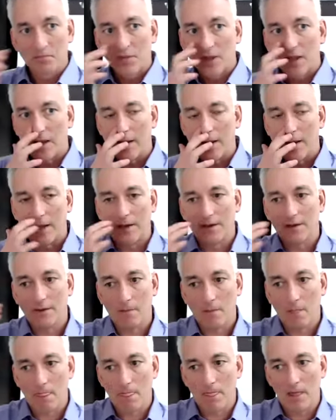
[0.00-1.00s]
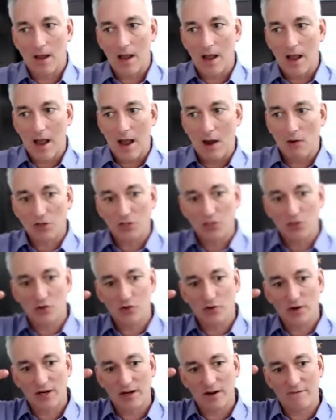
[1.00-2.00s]
And how can you
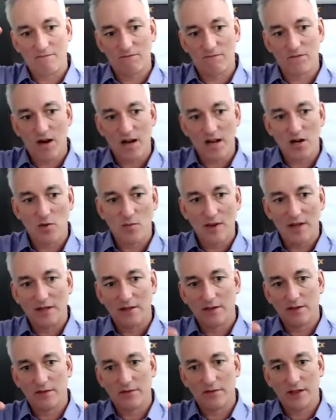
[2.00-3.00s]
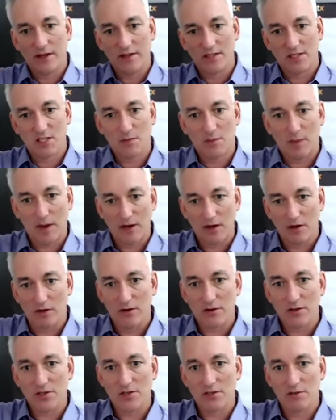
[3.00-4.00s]
create an environment that
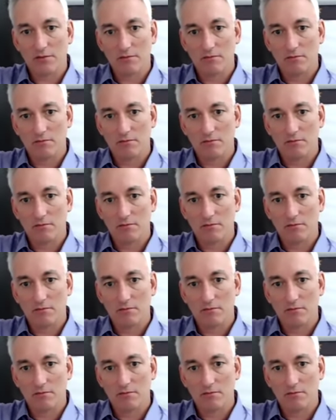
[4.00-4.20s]
inspires